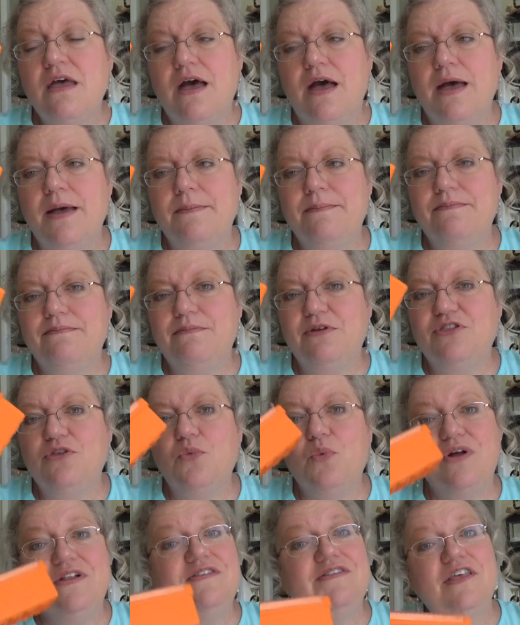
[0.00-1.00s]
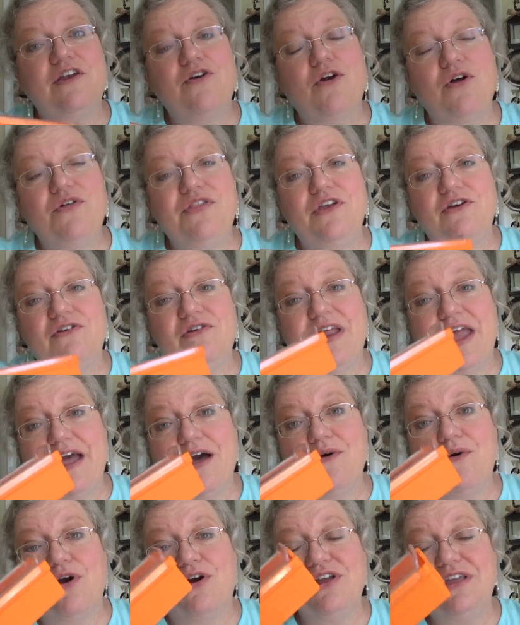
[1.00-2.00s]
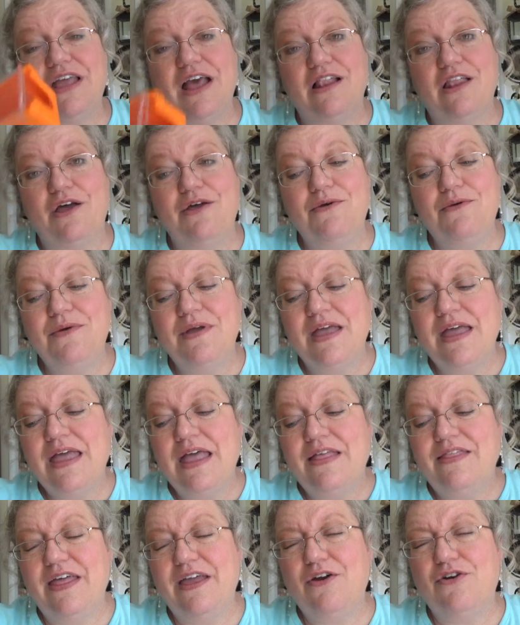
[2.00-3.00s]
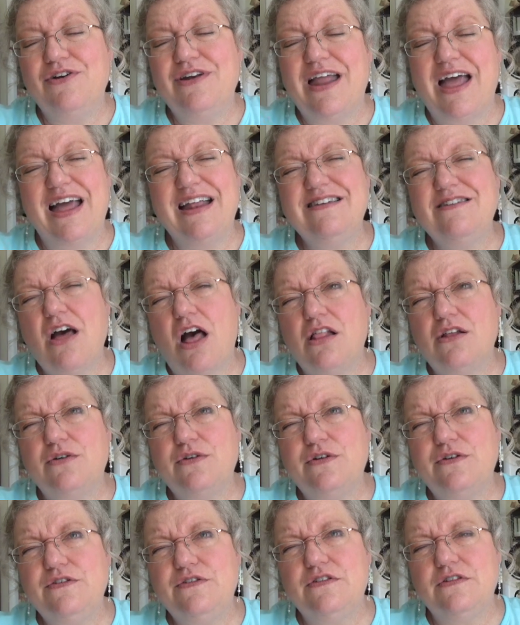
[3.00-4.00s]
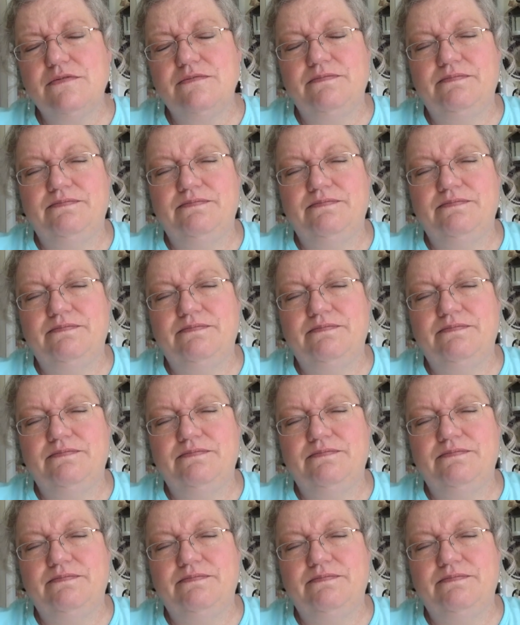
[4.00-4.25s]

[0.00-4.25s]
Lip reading: But the ones that are on there now are yellow. They are $9.